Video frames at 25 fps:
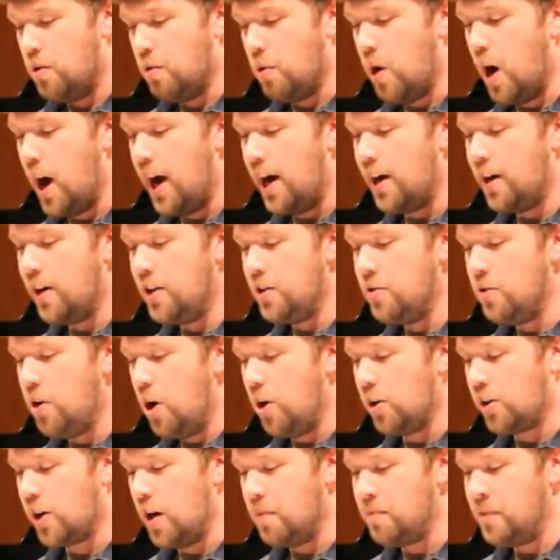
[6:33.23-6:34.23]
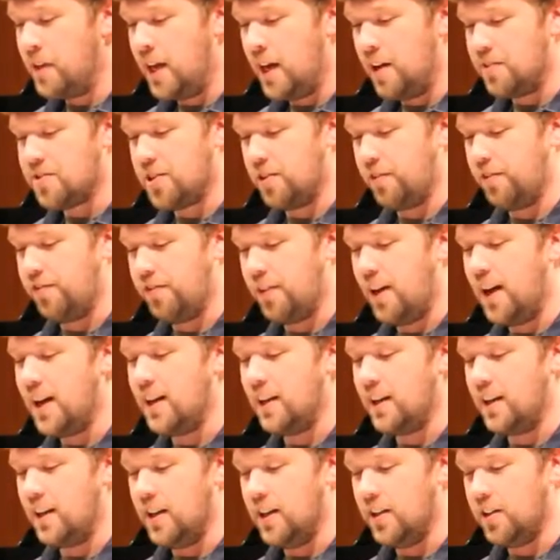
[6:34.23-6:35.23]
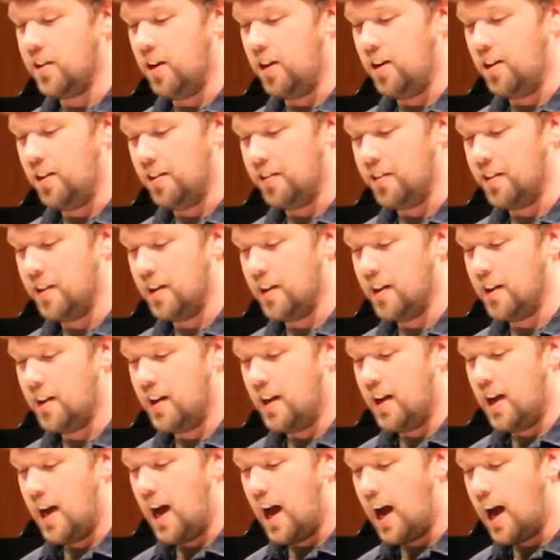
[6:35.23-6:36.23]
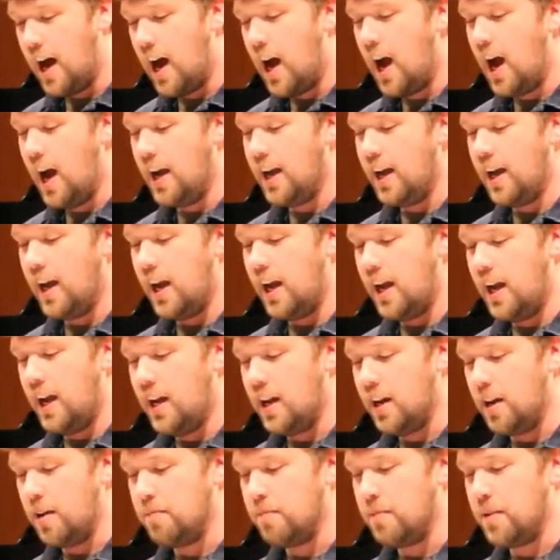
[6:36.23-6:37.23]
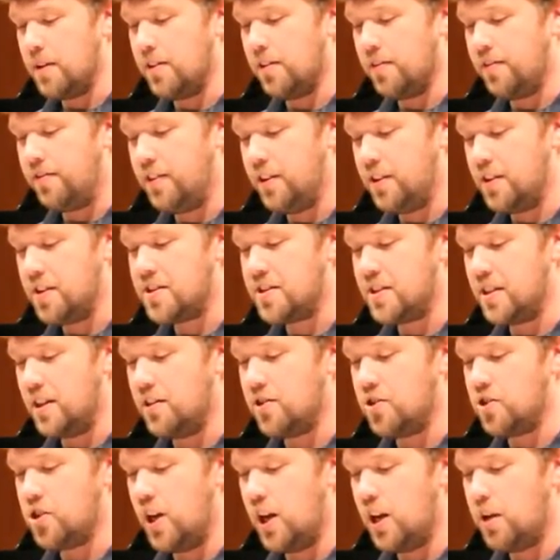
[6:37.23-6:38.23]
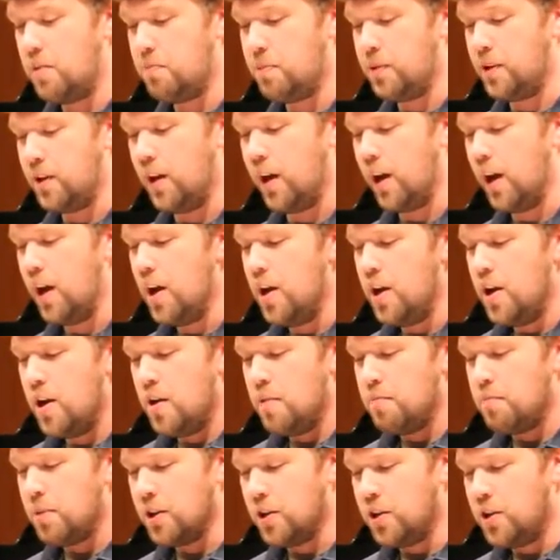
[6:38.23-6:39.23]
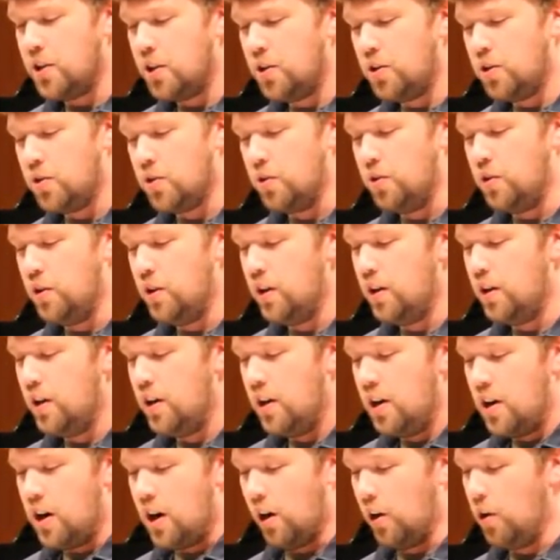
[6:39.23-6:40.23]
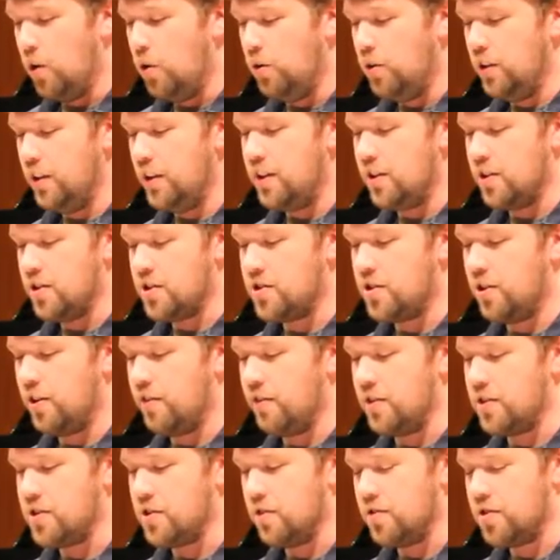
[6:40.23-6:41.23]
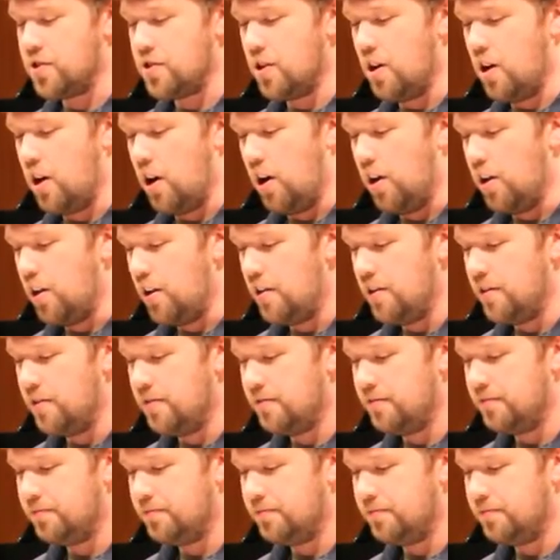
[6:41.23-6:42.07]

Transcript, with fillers: Why are you all coming out to fight? He called. I am the Philistine champion, but you are only the servants of Saul.